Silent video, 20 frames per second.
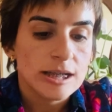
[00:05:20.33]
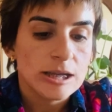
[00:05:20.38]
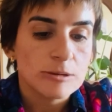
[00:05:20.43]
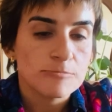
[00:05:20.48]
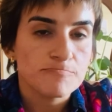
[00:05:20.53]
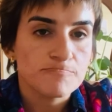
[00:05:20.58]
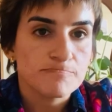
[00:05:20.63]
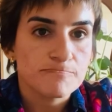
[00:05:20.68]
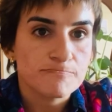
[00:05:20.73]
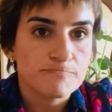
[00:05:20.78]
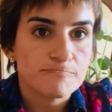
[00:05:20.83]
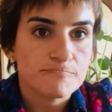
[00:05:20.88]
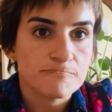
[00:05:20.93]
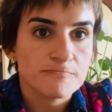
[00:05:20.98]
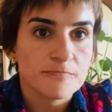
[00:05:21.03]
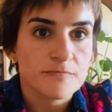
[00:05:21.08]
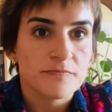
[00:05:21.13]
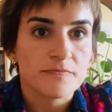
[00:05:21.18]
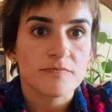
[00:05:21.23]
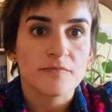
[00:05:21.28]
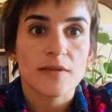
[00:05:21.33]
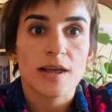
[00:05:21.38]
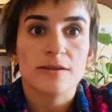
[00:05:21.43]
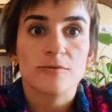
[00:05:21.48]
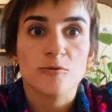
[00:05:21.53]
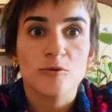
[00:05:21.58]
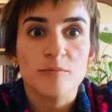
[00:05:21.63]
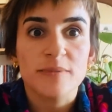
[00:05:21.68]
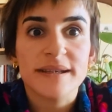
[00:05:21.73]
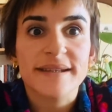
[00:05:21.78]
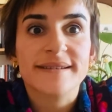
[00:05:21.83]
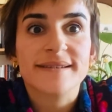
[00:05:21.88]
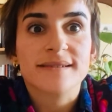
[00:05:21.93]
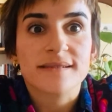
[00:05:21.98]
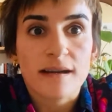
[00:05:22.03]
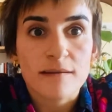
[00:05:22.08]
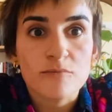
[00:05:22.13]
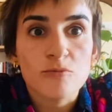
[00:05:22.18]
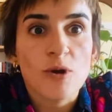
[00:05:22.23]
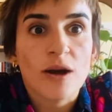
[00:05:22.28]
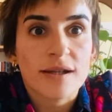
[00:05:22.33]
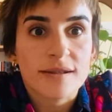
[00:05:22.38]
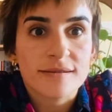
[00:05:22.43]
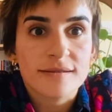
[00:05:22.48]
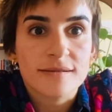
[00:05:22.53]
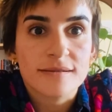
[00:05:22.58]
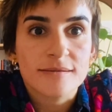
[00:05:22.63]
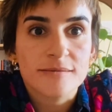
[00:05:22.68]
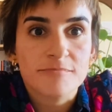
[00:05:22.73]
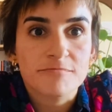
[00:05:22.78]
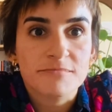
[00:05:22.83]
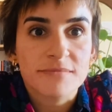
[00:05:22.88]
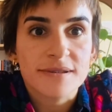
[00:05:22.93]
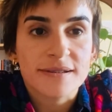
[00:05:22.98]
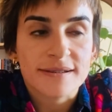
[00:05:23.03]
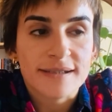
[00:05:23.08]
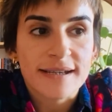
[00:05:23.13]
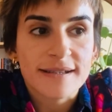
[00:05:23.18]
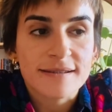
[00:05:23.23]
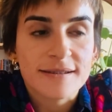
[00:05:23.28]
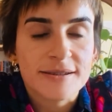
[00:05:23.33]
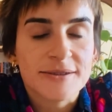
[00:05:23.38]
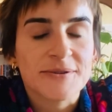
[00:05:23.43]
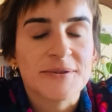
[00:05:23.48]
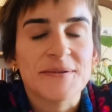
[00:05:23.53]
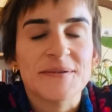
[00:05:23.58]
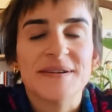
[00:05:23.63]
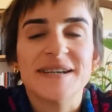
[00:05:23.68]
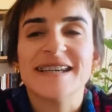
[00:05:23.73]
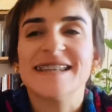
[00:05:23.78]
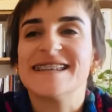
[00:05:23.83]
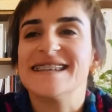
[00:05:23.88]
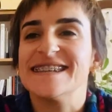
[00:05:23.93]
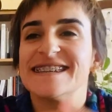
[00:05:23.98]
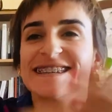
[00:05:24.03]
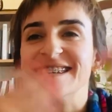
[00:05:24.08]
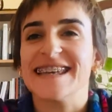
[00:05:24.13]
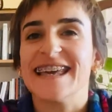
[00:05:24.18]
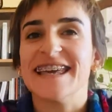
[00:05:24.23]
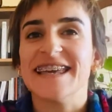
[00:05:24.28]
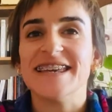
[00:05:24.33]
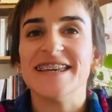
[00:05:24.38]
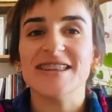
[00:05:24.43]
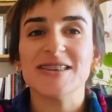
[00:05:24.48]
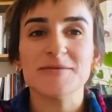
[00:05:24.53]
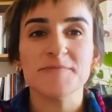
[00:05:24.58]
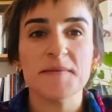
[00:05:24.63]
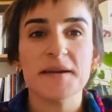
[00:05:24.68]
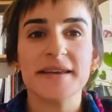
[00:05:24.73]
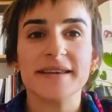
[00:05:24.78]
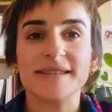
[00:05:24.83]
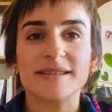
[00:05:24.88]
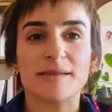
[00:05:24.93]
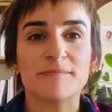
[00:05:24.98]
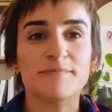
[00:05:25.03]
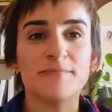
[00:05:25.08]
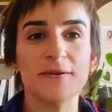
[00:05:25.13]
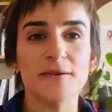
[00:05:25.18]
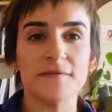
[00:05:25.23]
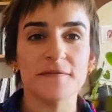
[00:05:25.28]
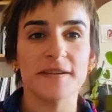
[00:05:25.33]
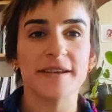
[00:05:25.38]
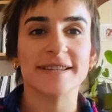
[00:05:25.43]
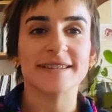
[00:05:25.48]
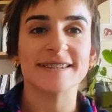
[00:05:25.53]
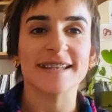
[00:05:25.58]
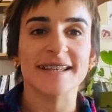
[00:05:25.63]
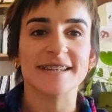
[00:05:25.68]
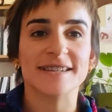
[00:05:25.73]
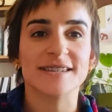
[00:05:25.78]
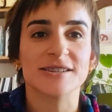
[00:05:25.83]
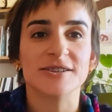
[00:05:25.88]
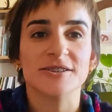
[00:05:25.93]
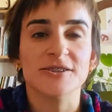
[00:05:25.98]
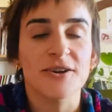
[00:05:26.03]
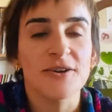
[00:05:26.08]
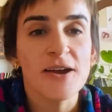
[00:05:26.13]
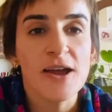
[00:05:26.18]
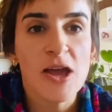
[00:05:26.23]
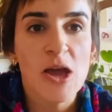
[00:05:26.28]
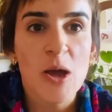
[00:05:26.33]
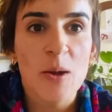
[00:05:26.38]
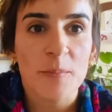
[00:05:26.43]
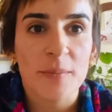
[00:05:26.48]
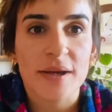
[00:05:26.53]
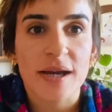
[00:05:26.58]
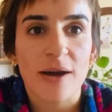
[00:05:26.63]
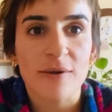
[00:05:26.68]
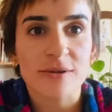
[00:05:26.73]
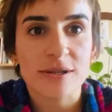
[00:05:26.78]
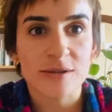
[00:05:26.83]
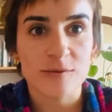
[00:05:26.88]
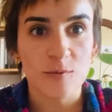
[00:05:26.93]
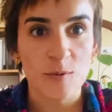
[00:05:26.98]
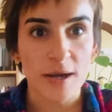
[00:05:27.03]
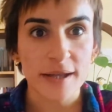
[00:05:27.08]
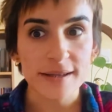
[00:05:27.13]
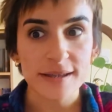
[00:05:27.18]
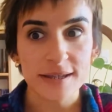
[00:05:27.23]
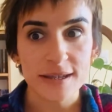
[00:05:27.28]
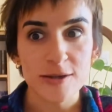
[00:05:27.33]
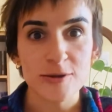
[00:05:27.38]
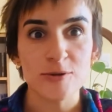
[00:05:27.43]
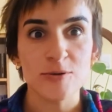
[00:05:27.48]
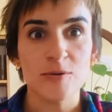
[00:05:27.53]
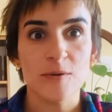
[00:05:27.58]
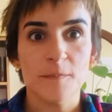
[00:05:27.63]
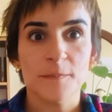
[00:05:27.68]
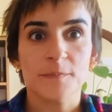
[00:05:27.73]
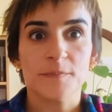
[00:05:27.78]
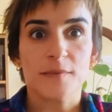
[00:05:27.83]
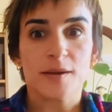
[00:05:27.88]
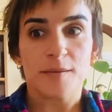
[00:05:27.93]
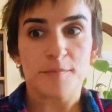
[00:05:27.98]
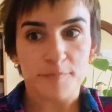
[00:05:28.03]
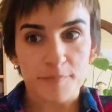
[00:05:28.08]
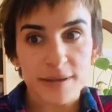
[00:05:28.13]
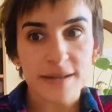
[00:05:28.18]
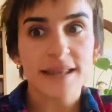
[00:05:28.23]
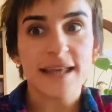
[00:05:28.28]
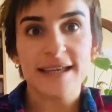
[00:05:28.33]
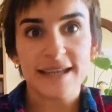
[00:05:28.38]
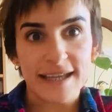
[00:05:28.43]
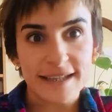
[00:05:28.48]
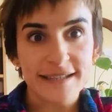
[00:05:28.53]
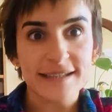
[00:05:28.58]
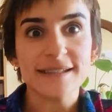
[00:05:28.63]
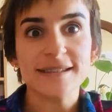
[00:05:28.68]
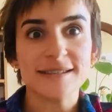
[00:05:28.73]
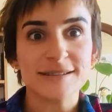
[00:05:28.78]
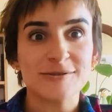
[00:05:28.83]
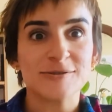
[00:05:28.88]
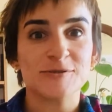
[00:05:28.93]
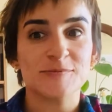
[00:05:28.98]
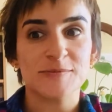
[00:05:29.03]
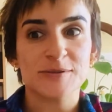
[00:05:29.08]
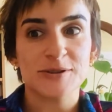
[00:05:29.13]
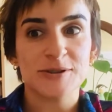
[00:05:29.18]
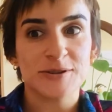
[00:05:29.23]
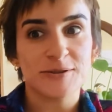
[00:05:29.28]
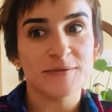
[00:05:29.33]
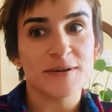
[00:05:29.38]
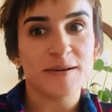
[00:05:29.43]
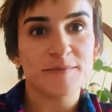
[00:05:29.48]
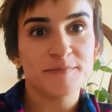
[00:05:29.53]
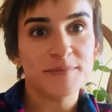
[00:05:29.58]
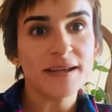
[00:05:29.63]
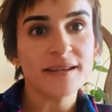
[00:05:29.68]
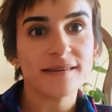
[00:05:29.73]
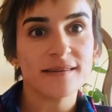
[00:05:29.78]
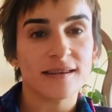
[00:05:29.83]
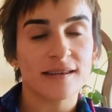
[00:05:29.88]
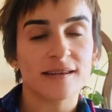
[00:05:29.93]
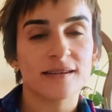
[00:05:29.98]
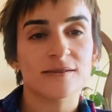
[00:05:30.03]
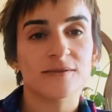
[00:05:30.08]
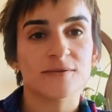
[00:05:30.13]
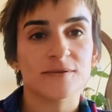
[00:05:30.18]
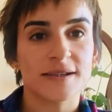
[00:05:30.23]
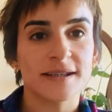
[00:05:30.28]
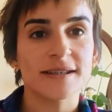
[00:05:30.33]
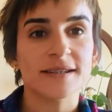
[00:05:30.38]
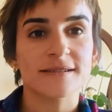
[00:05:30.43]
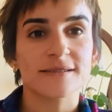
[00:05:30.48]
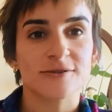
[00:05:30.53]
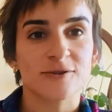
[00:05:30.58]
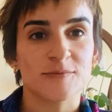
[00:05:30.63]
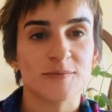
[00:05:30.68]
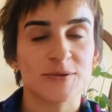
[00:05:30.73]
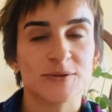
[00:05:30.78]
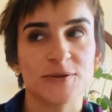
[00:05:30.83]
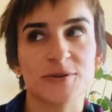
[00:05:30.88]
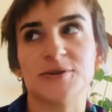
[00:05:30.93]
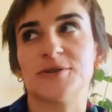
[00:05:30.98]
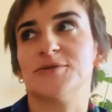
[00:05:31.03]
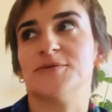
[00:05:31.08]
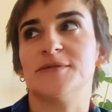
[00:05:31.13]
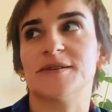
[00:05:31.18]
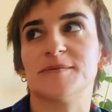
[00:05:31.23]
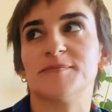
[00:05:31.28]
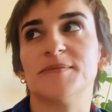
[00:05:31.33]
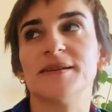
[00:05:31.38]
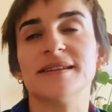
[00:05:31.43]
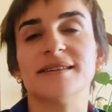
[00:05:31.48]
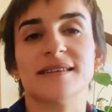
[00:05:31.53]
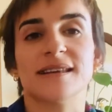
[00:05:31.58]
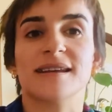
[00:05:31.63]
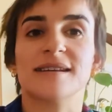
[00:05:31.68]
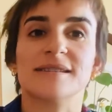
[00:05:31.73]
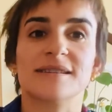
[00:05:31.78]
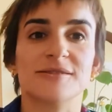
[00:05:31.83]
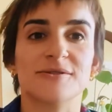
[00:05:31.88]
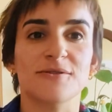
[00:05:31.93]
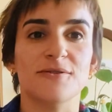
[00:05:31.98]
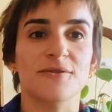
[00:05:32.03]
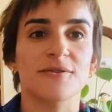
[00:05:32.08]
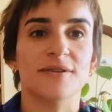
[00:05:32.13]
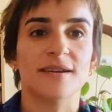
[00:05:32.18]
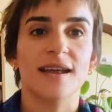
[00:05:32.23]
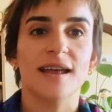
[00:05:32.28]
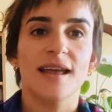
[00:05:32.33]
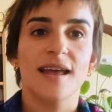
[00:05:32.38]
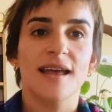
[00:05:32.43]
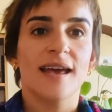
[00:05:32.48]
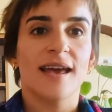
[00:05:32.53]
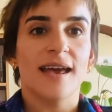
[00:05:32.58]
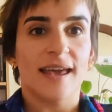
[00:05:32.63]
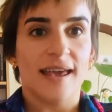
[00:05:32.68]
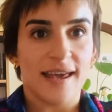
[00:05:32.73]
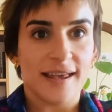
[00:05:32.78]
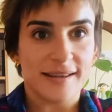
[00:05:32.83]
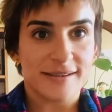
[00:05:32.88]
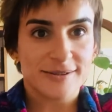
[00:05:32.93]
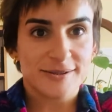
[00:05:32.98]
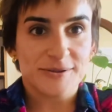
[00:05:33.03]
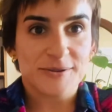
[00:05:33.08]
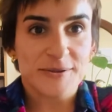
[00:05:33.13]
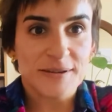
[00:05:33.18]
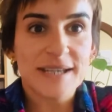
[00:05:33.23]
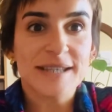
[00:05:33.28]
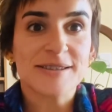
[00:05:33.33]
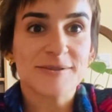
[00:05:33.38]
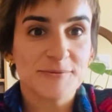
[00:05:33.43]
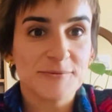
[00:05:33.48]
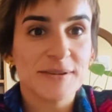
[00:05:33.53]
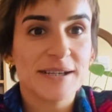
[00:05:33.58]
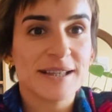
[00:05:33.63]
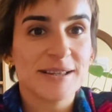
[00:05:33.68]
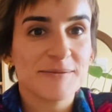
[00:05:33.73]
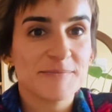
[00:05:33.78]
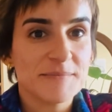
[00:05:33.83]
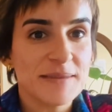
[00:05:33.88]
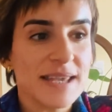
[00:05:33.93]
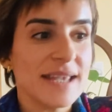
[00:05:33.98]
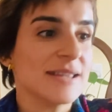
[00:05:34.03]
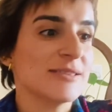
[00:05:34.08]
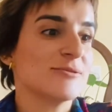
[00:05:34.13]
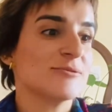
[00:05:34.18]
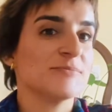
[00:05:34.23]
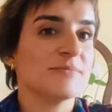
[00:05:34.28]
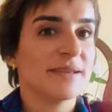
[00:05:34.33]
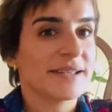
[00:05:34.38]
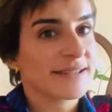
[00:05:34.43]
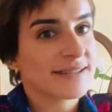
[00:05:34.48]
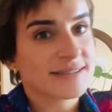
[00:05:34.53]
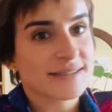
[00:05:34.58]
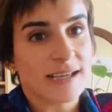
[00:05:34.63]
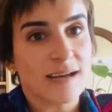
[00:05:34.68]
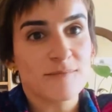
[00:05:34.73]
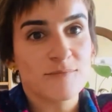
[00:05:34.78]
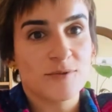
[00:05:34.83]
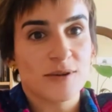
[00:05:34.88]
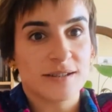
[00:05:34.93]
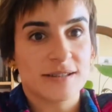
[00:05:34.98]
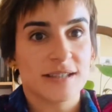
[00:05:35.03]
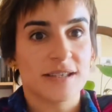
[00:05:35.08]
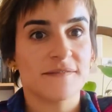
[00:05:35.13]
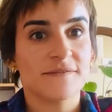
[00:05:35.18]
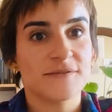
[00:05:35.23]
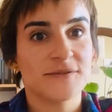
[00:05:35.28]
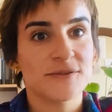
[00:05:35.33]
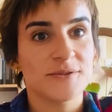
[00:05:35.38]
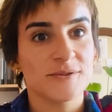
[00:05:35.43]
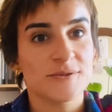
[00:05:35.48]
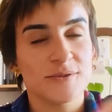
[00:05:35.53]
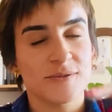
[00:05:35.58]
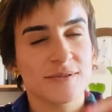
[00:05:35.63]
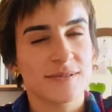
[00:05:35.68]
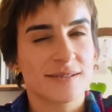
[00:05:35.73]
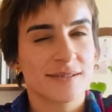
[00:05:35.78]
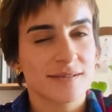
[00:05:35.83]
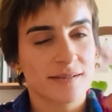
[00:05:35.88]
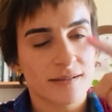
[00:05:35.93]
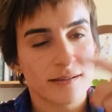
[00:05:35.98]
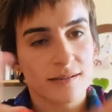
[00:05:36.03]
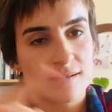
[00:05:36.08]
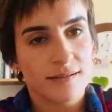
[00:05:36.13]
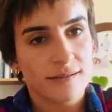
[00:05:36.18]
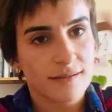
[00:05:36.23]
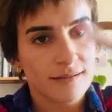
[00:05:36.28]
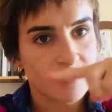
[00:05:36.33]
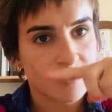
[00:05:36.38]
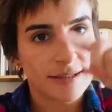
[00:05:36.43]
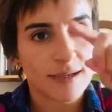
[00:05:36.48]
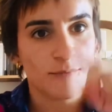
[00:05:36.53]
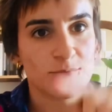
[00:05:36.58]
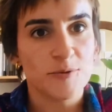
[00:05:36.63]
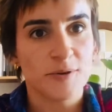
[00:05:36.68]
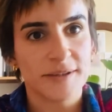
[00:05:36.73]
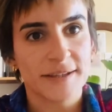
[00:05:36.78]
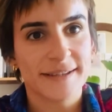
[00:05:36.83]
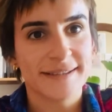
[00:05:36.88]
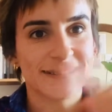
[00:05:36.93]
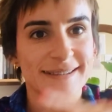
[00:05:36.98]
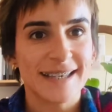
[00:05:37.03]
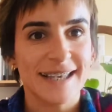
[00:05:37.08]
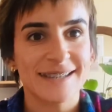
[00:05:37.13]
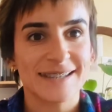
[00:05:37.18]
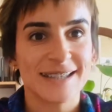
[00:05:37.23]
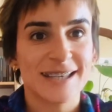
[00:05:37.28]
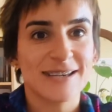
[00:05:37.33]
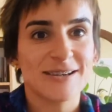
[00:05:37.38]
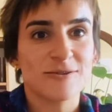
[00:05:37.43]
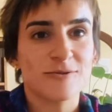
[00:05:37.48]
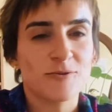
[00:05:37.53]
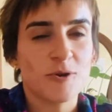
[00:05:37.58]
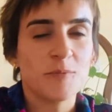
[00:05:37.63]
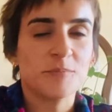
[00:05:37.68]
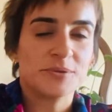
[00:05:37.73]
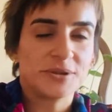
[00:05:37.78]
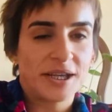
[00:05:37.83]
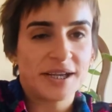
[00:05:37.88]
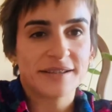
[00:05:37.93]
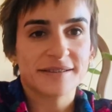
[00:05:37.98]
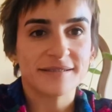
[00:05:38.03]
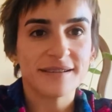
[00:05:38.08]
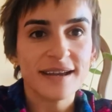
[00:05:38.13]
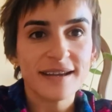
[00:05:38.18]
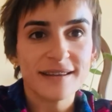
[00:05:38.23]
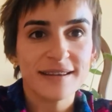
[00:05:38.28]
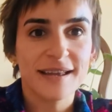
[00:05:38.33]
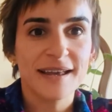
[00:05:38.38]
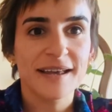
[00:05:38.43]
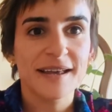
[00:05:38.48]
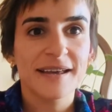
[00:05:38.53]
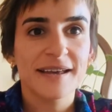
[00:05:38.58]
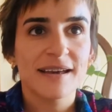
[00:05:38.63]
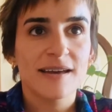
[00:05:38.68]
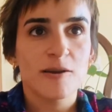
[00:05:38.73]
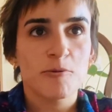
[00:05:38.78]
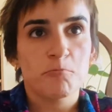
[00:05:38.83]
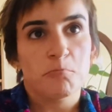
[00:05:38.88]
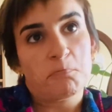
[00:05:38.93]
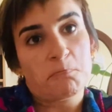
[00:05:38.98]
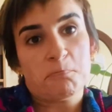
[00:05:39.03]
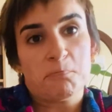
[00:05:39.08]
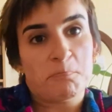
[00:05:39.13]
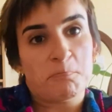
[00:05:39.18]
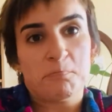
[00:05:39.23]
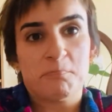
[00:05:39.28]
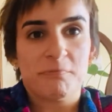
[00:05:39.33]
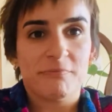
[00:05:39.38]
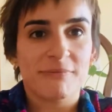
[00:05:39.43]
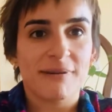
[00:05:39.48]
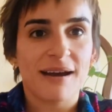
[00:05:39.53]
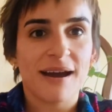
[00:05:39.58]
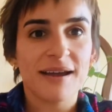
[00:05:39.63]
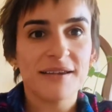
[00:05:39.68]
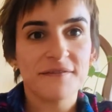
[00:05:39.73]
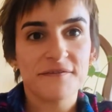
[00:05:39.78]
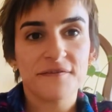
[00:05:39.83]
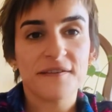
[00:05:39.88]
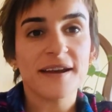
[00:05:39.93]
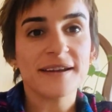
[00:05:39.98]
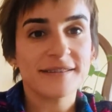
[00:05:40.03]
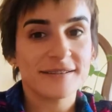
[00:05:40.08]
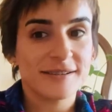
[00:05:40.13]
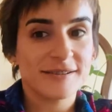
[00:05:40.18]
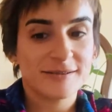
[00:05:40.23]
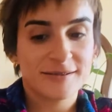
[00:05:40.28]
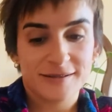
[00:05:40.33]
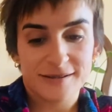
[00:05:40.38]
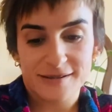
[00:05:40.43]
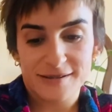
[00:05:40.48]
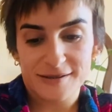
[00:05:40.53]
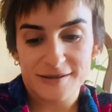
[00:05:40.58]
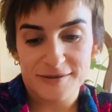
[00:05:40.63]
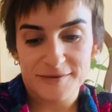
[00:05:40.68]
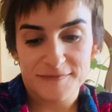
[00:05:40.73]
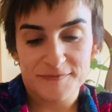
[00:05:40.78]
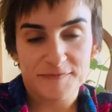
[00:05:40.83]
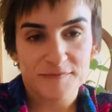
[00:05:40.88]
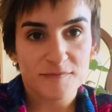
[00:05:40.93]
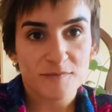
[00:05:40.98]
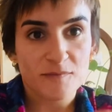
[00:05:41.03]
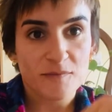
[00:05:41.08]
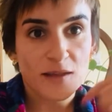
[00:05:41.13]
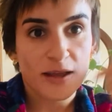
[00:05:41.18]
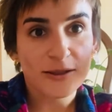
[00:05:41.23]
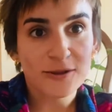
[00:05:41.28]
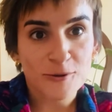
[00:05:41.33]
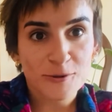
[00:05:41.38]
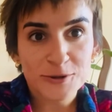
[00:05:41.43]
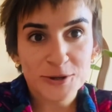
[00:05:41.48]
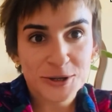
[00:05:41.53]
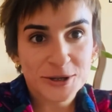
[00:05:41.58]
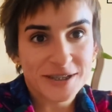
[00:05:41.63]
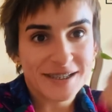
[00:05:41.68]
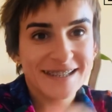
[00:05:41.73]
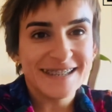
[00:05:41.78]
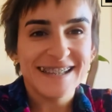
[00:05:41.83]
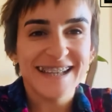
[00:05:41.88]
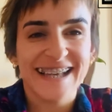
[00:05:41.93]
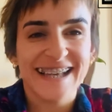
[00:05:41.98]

to beat someone, right? So it makes a perfect sense, you know, because when you play an instrument, you are beating your instrument, or you are beating the door, and so it will mean to beat someone if you use someone as an object, right? I find it logical.